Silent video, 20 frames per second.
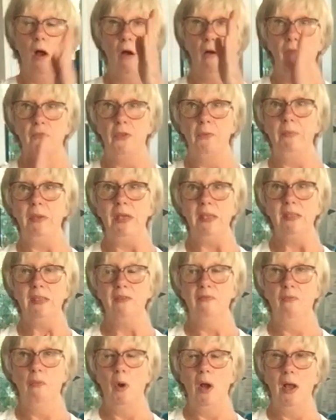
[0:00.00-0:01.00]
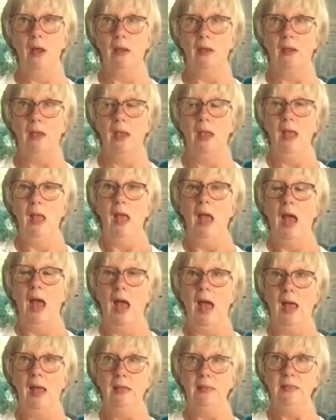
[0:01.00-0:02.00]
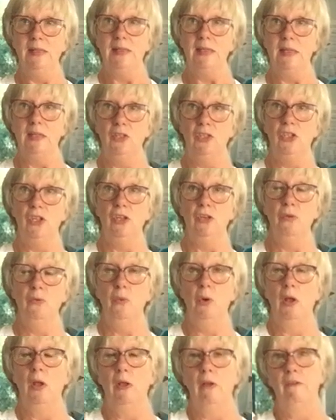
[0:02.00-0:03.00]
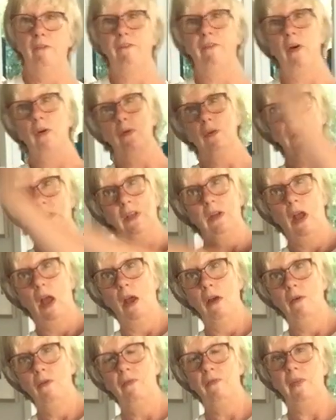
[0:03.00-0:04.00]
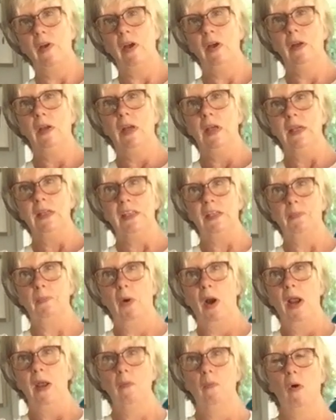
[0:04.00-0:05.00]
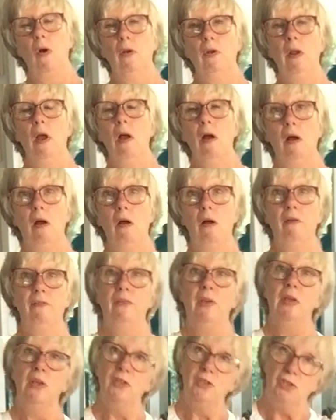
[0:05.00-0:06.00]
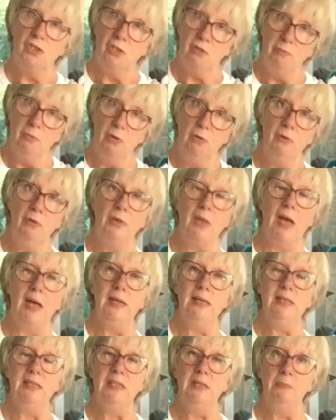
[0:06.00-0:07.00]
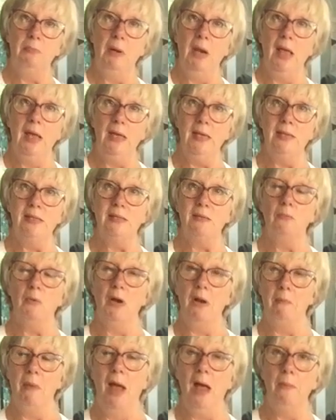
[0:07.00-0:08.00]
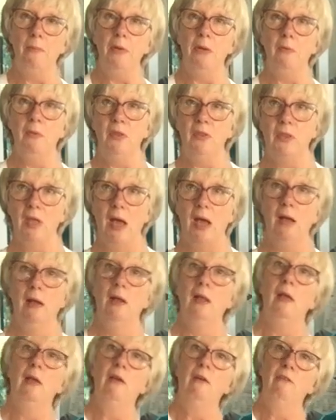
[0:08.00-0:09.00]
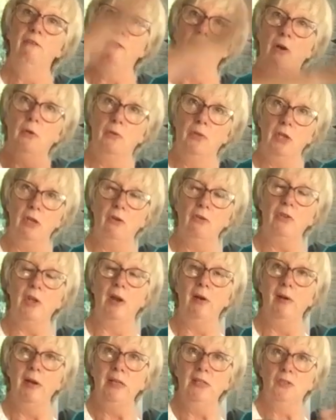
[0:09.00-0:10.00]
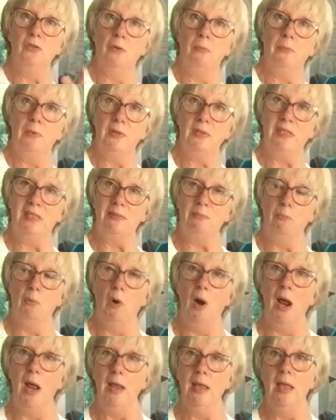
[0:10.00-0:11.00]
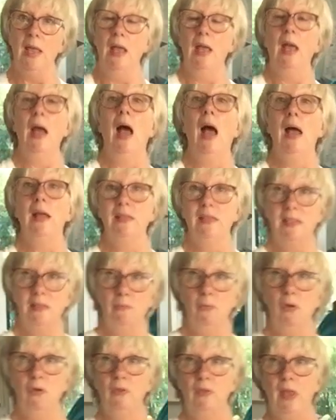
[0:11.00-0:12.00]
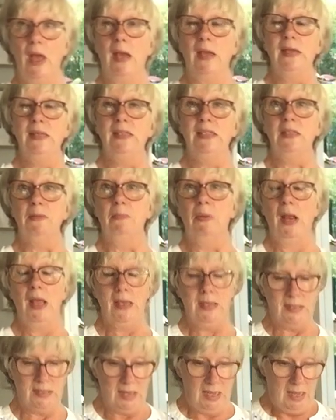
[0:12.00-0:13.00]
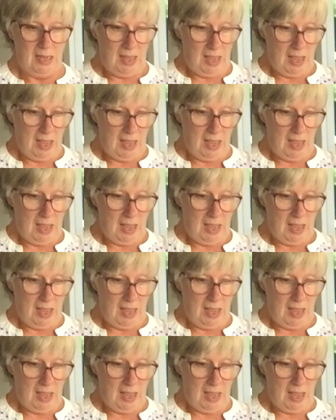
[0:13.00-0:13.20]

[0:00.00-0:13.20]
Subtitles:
of the piece of work and do fold over, spray one half, smooth that into place. When I'm happy with that, fold the other end up, spray and smooth that into place.